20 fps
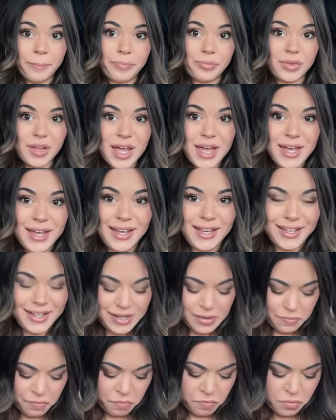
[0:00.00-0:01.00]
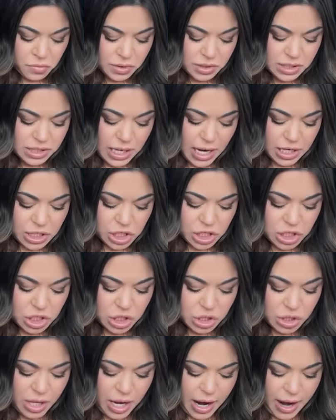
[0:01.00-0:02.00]
Did I just
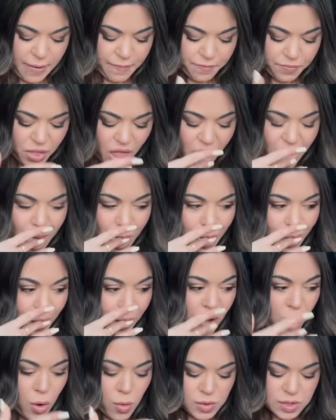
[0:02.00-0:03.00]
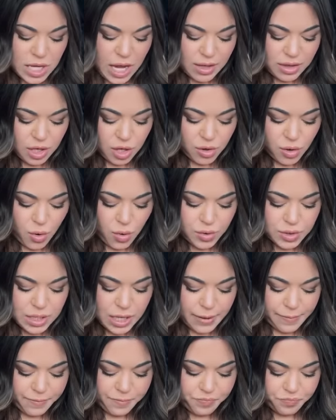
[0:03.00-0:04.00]
do that? Or was that there the whole
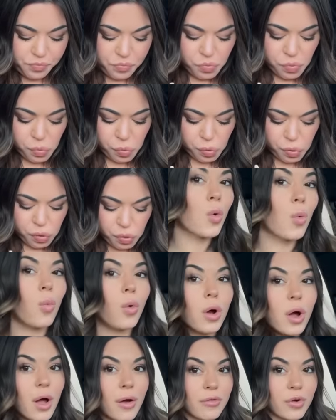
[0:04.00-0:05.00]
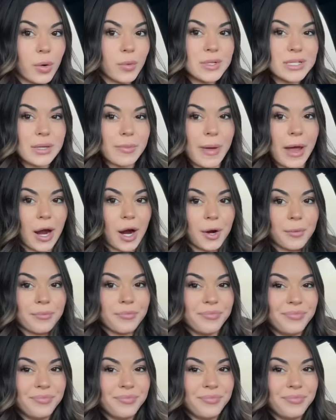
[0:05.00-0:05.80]
time? We'll cover it with some hair.